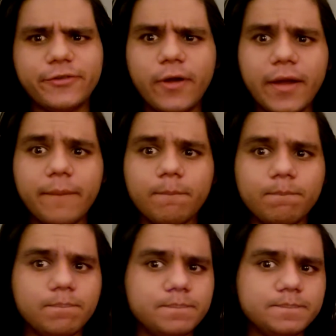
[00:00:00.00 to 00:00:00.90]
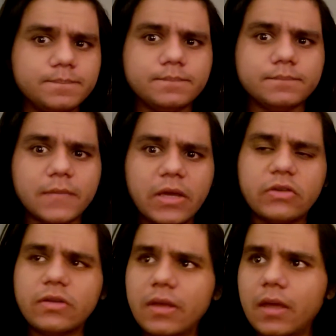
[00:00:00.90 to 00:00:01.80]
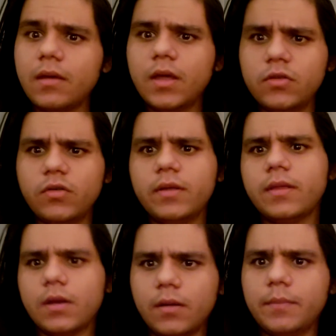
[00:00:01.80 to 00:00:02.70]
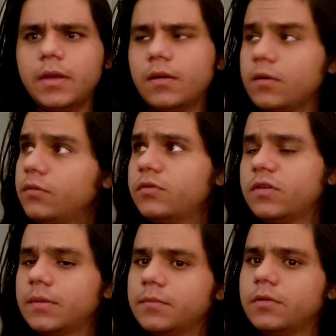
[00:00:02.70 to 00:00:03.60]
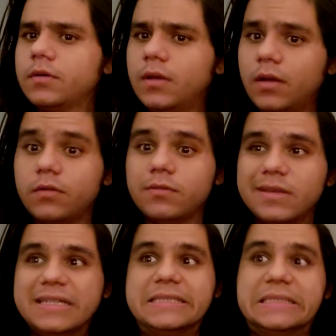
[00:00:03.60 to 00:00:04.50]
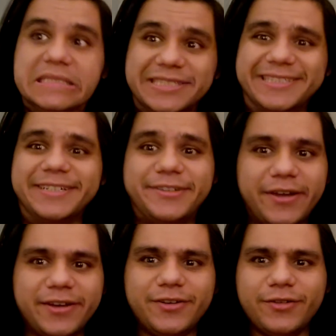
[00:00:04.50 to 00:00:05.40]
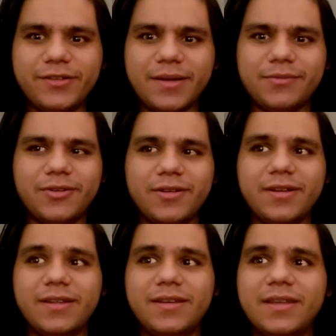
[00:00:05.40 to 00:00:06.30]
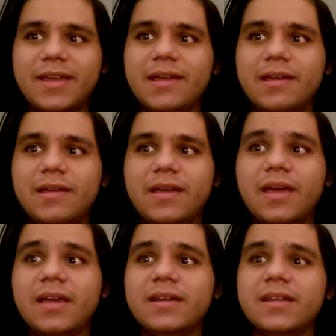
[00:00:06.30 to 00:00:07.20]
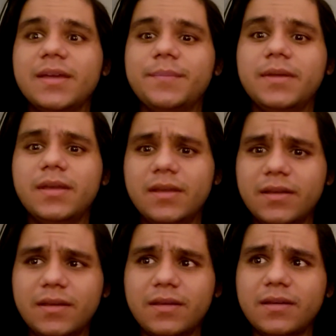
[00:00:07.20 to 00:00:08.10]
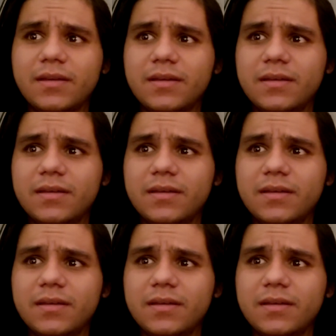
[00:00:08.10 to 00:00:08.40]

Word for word: try. Actually, yeah, I'll try that. I'll make, I'll do a chapter, I'll, I'll try to do a chapter a day and give me